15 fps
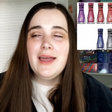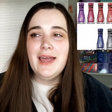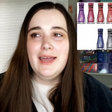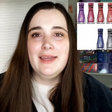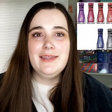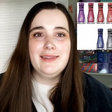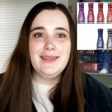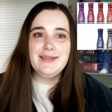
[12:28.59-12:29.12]

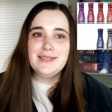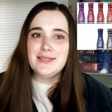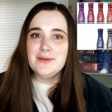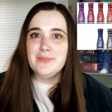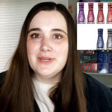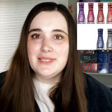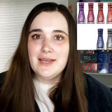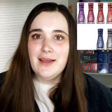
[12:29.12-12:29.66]
And they did a
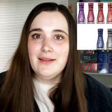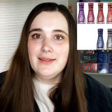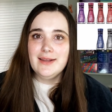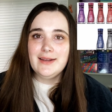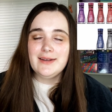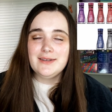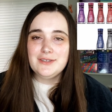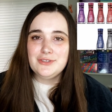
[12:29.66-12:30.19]

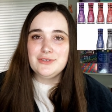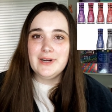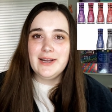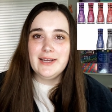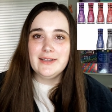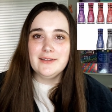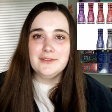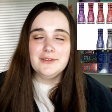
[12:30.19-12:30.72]
metallic
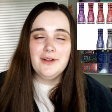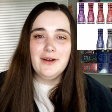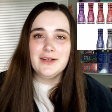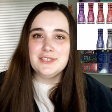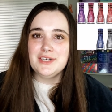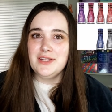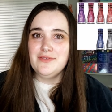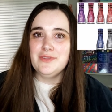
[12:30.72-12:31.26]
crayon
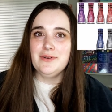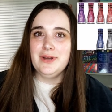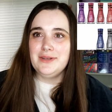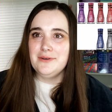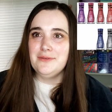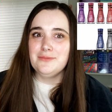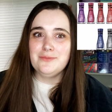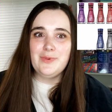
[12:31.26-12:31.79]
launch. And even though I
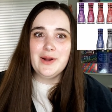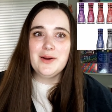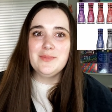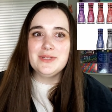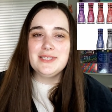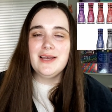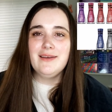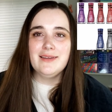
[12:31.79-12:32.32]
don't wear
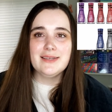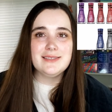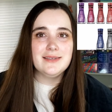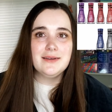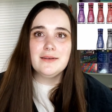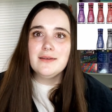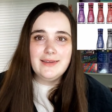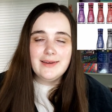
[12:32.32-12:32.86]
metallics,
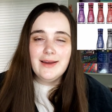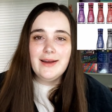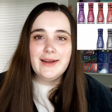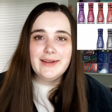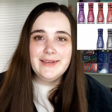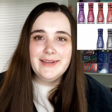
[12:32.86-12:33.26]
like, yeah, I